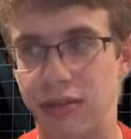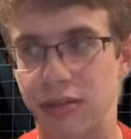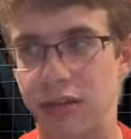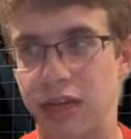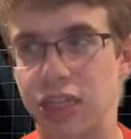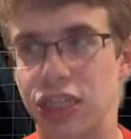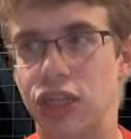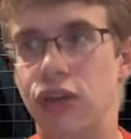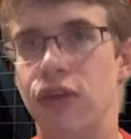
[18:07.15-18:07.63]

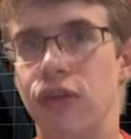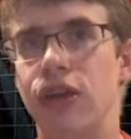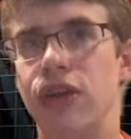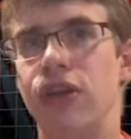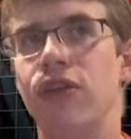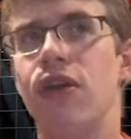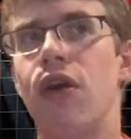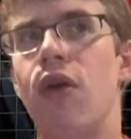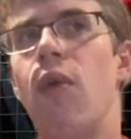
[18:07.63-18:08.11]
because
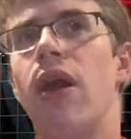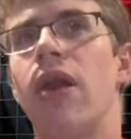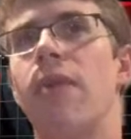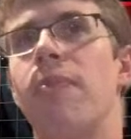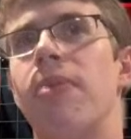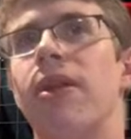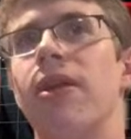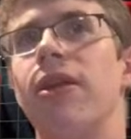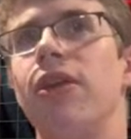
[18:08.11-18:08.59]
you don't want
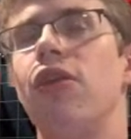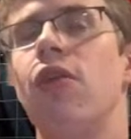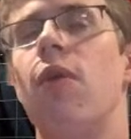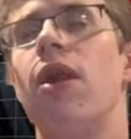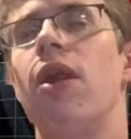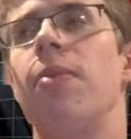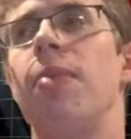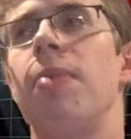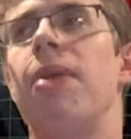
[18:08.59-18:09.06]

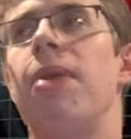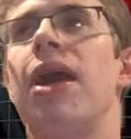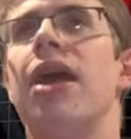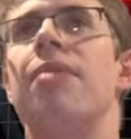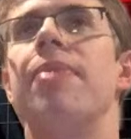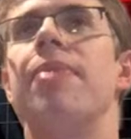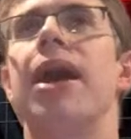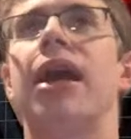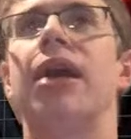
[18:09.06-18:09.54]
to be paying a
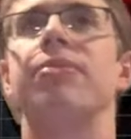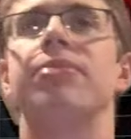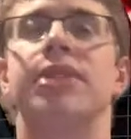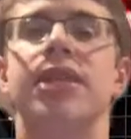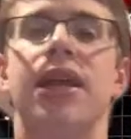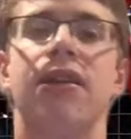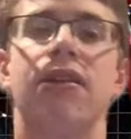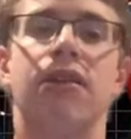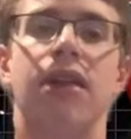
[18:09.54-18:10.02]
backup
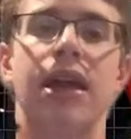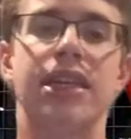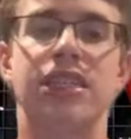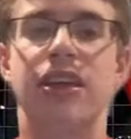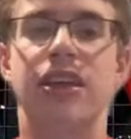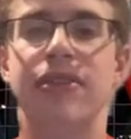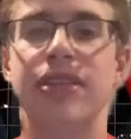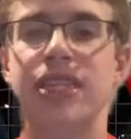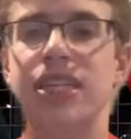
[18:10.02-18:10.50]
center like
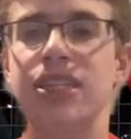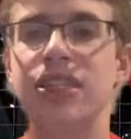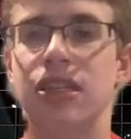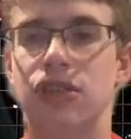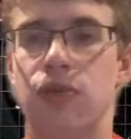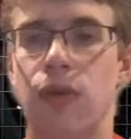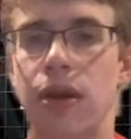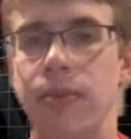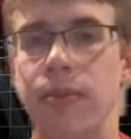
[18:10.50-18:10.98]
17 to
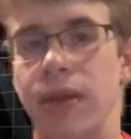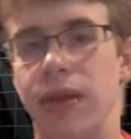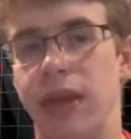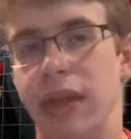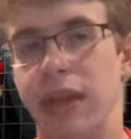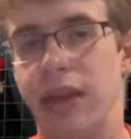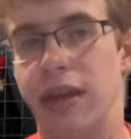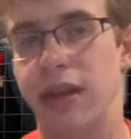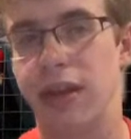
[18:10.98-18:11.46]
20
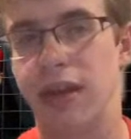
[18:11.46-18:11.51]
million